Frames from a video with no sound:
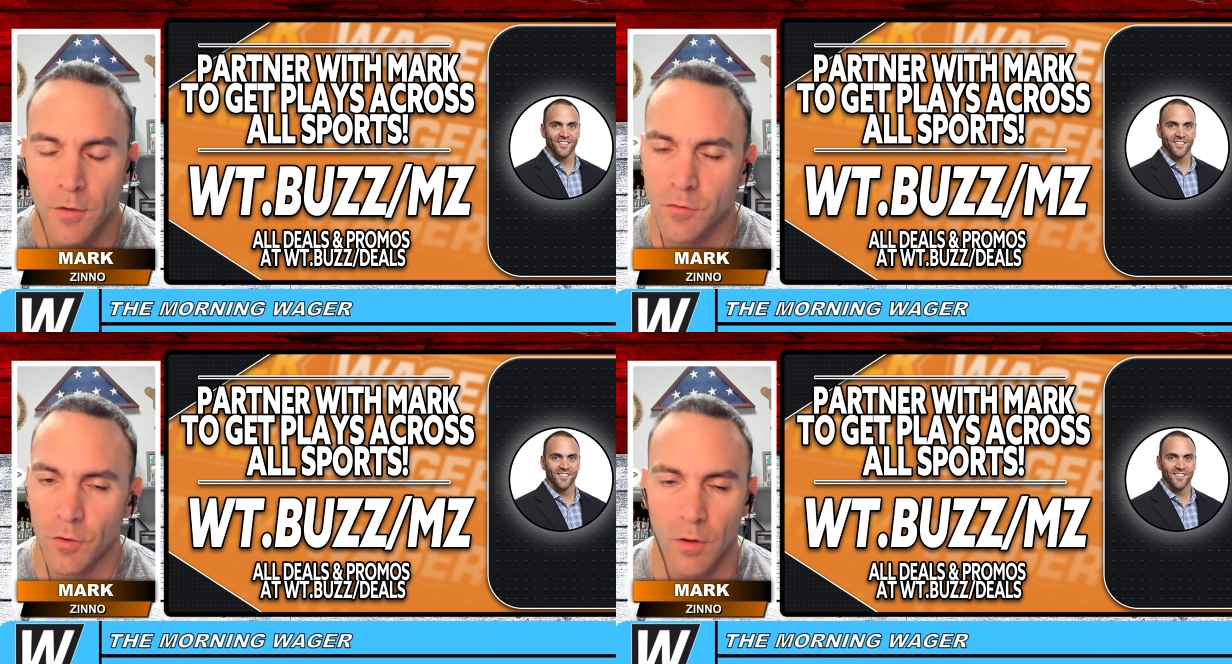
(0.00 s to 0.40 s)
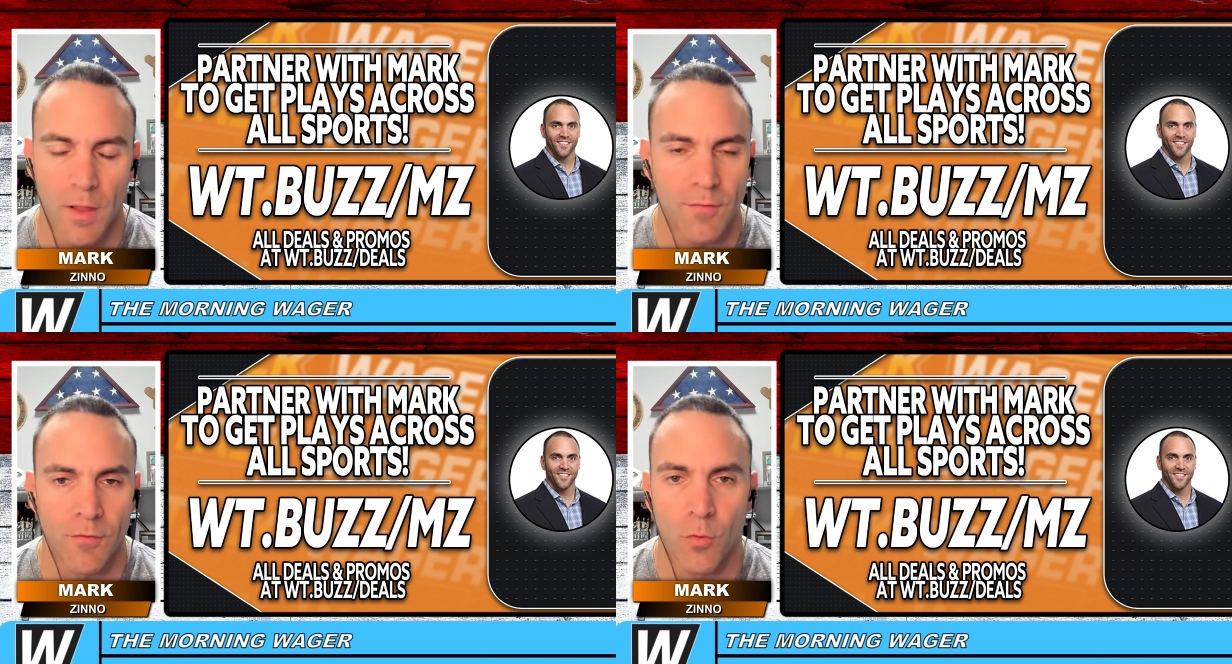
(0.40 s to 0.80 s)
Speaker 1: Still an
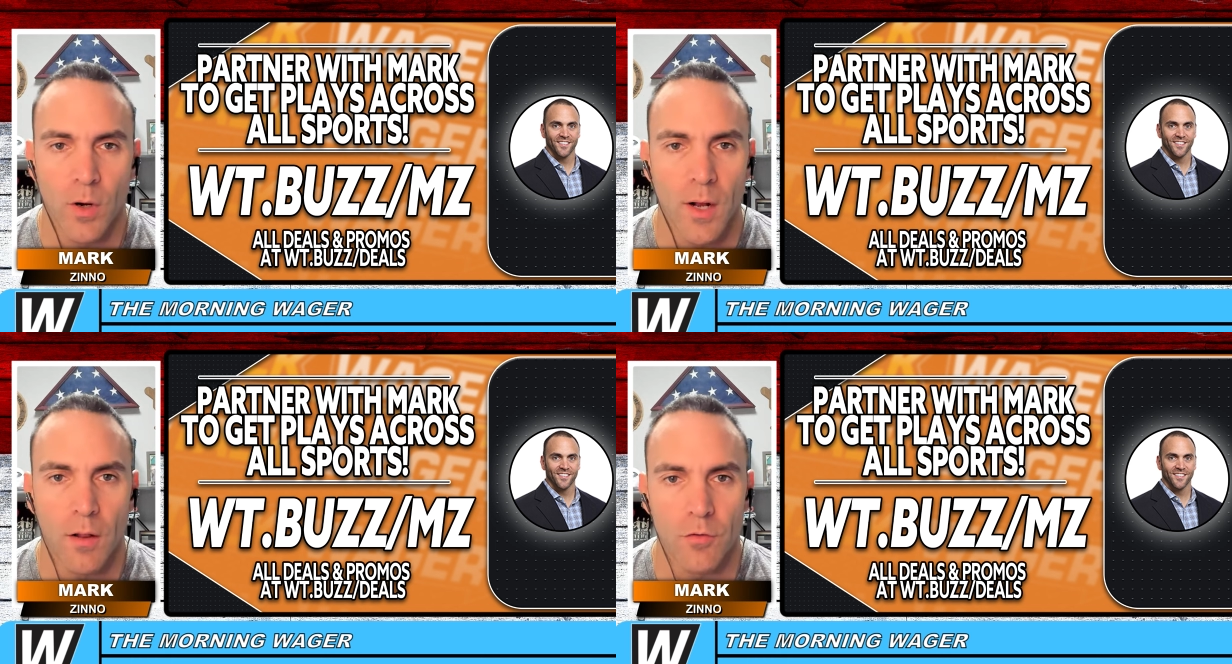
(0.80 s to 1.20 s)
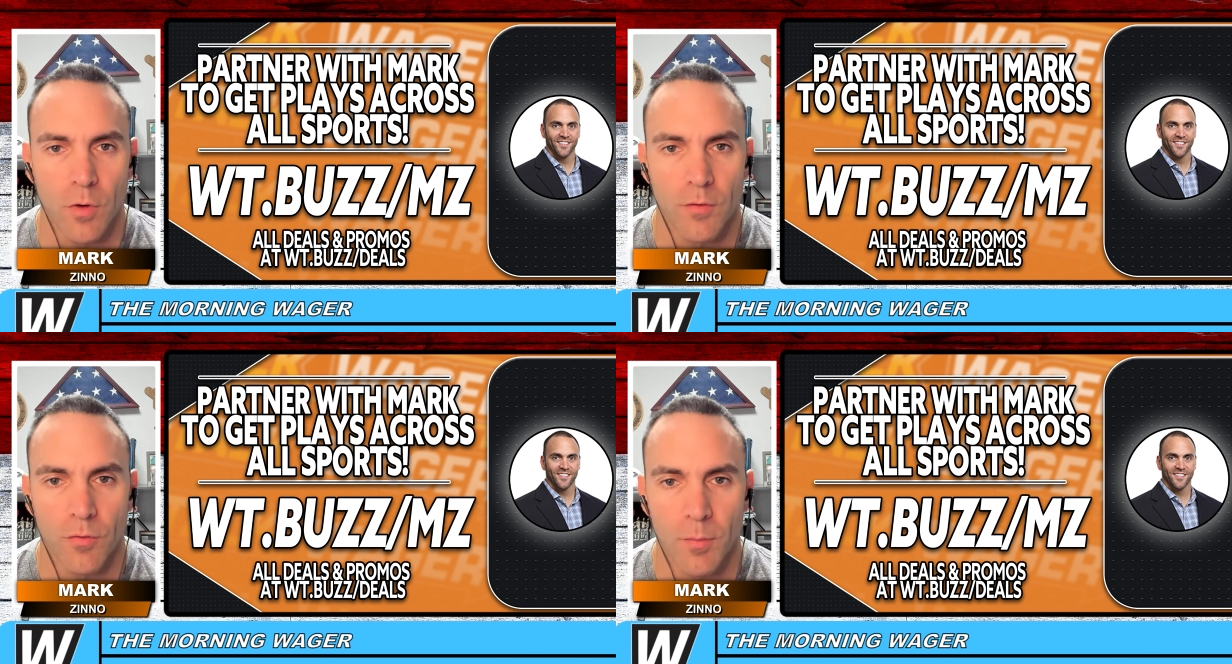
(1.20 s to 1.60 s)
11 4 college
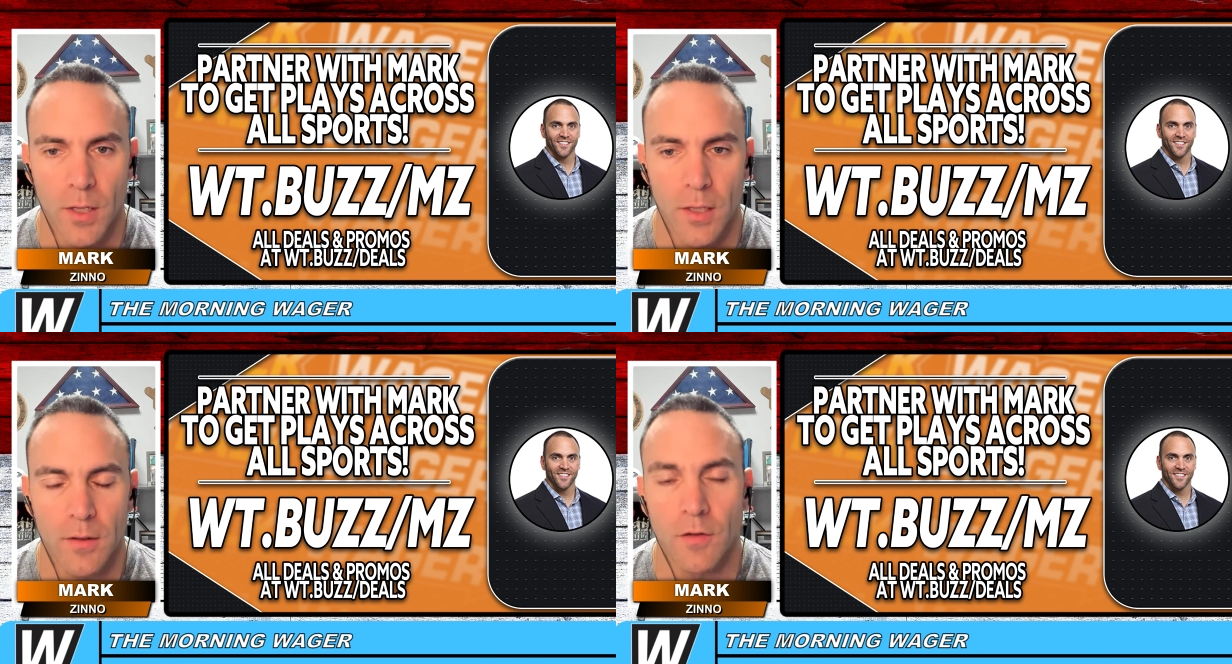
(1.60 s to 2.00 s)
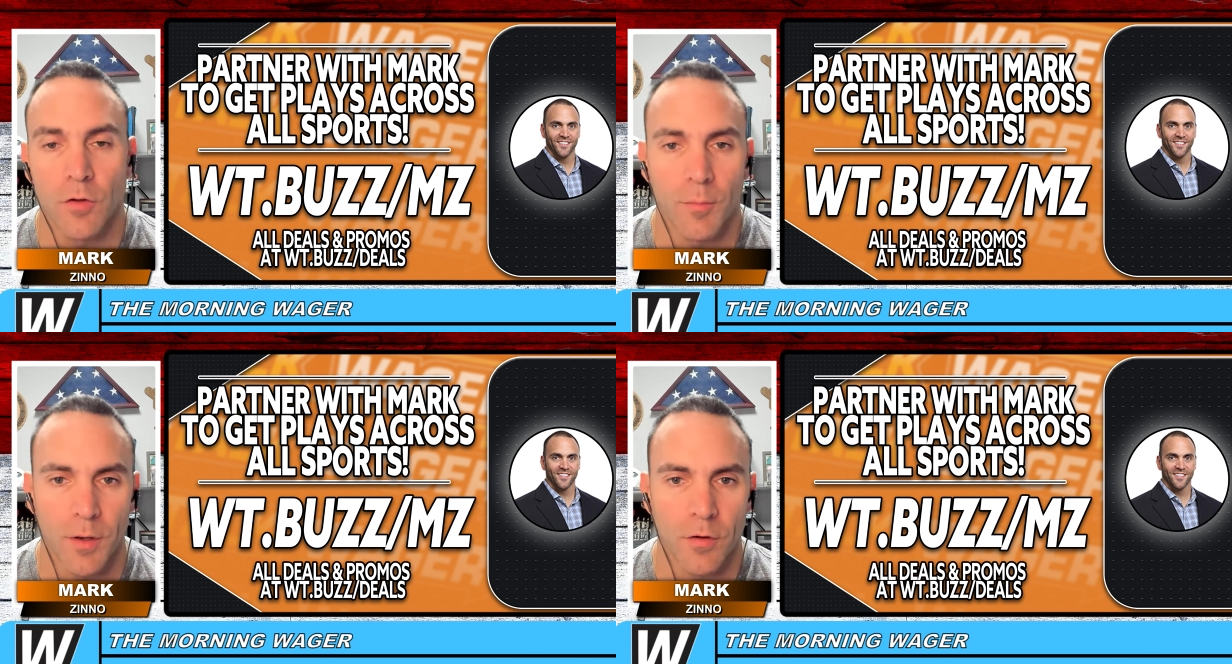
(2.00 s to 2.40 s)
run for me. That's all
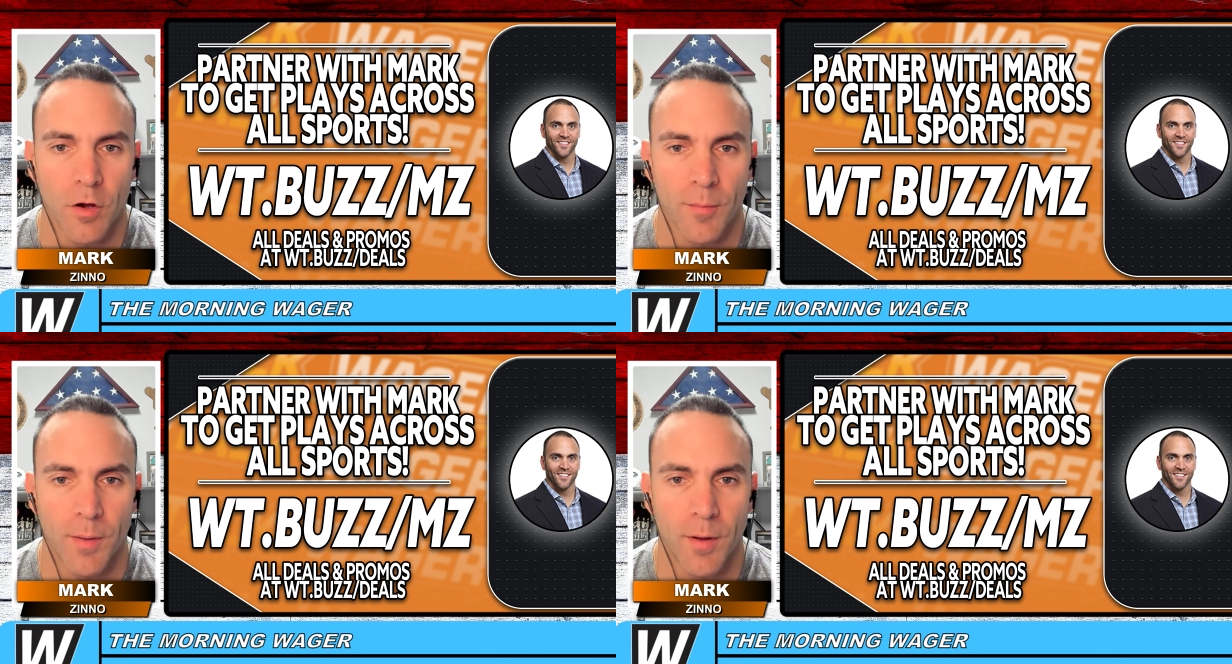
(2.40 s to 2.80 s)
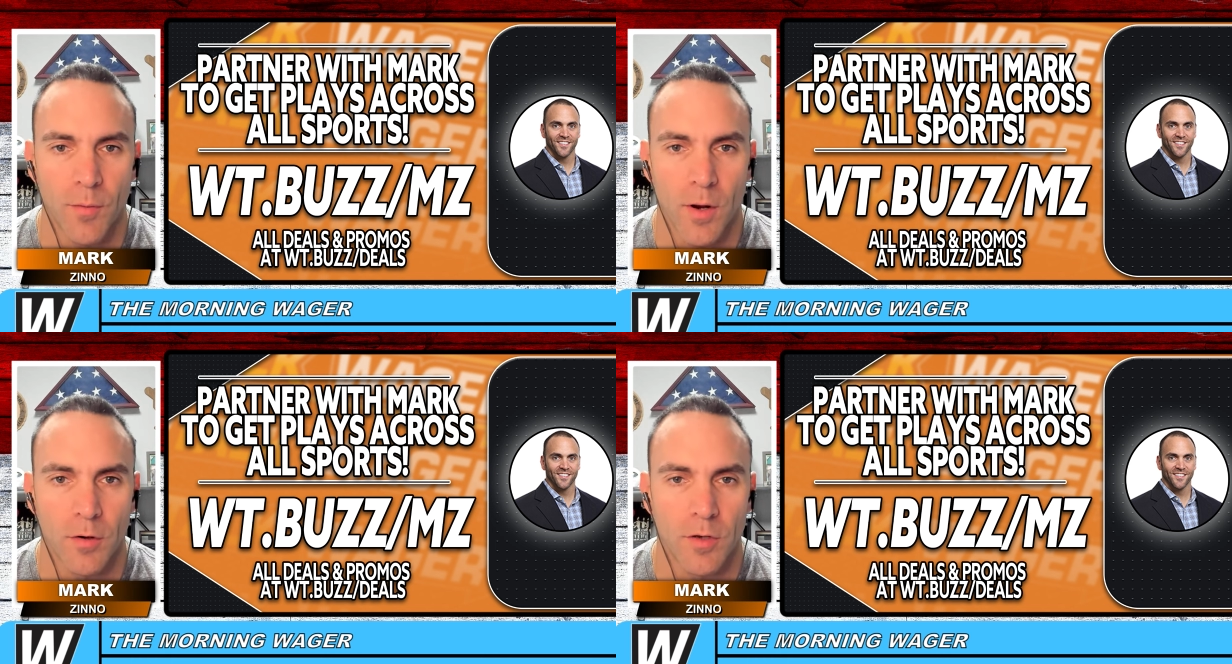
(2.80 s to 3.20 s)
I'm going to talk about my
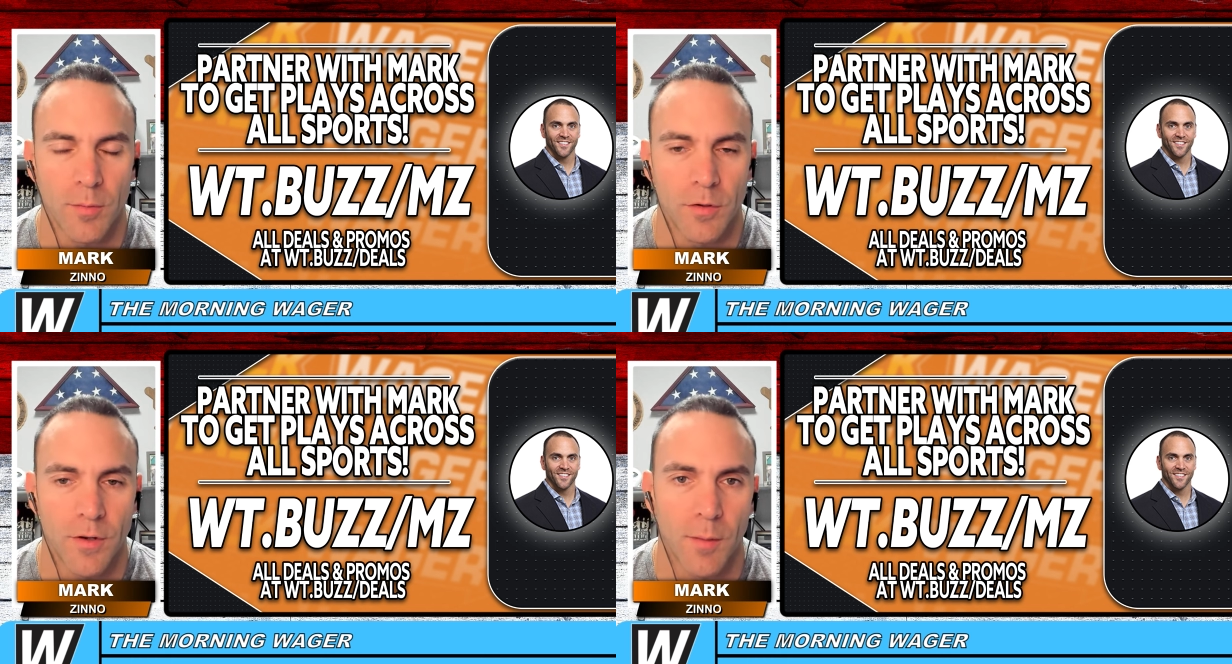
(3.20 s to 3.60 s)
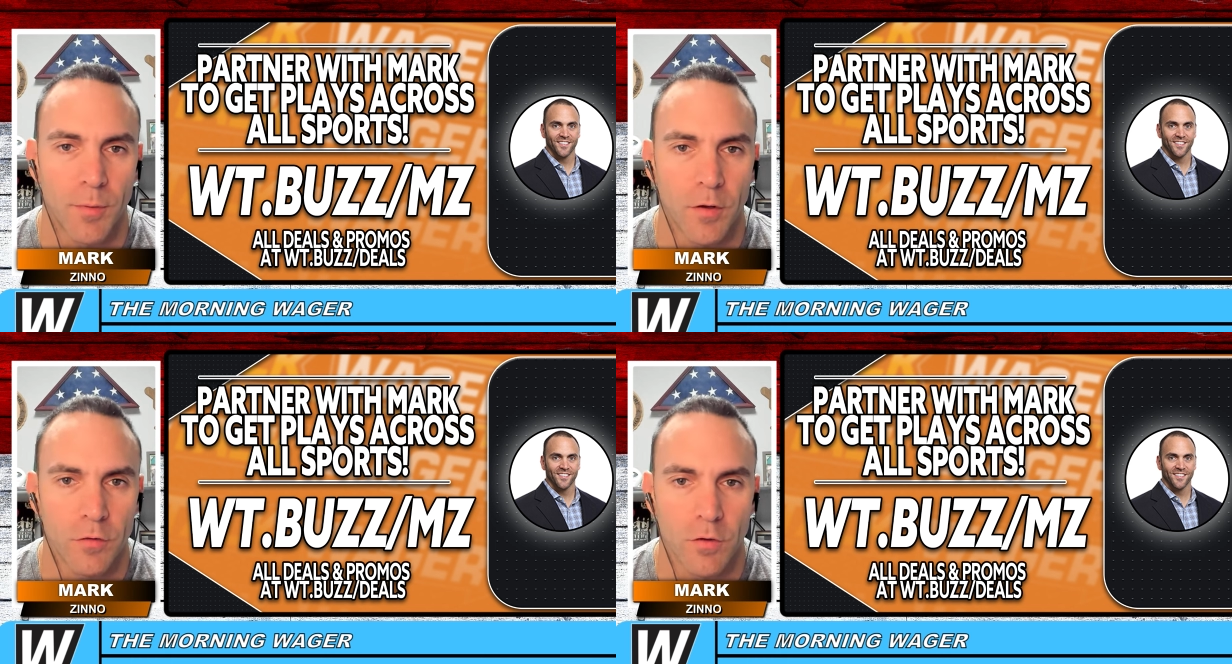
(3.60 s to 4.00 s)
record,
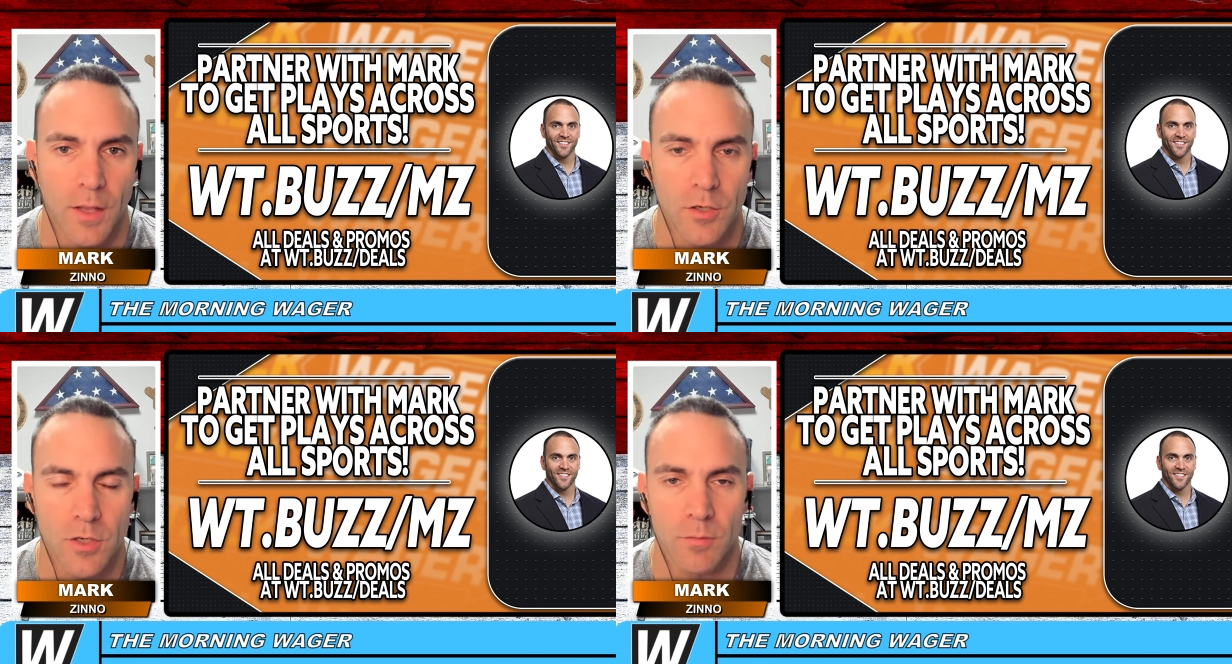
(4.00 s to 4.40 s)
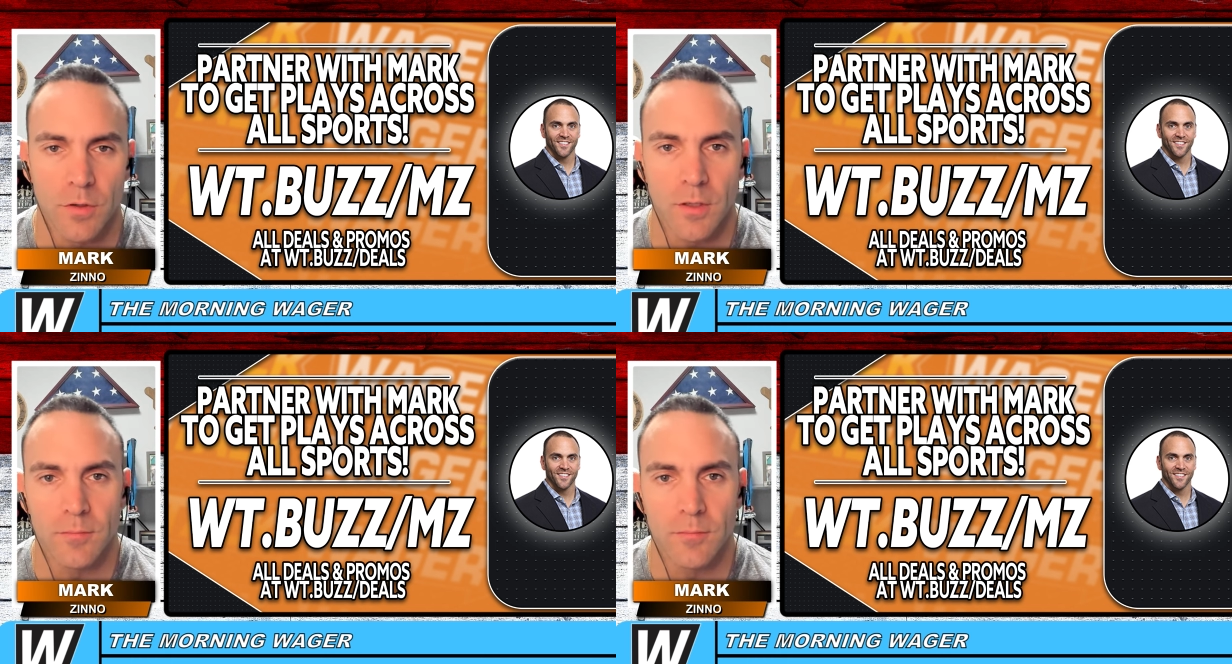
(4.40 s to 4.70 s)
wt.buzz slash MZ.